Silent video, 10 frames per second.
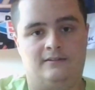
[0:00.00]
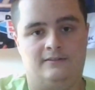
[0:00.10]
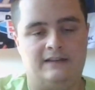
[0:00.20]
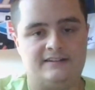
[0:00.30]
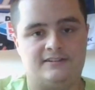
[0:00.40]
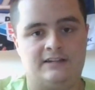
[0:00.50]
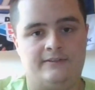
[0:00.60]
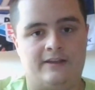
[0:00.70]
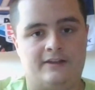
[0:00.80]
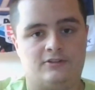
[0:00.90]
Last night,
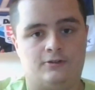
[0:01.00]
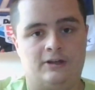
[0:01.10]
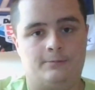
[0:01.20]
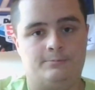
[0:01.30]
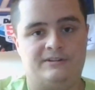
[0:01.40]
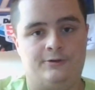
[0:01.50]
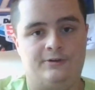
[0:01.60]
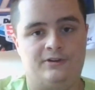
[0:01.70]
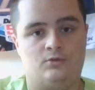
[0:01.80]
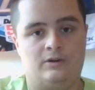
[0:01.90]
the NASCAR Cup
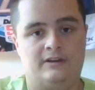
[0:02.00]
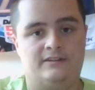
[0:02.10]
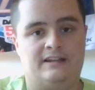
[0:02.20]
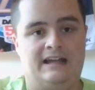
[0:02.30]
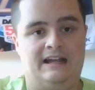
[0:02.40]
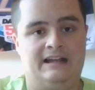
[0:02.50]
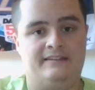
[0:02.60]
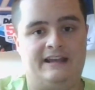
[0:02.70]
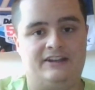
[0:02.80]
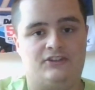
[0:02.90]
Series raced at
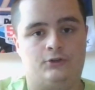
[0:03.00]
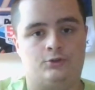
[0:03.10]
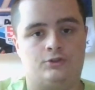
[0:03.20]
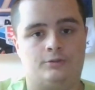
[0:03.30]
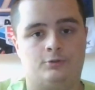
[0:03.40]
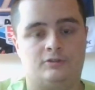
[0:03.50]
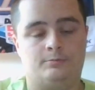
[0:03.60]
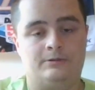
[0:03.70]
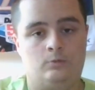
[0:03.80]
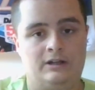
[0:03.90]
Nashville
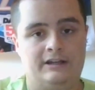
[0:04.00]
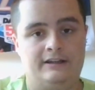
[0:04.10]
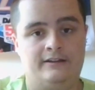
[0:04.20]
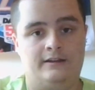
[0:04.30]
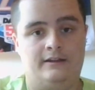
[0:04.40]
Superspeedway,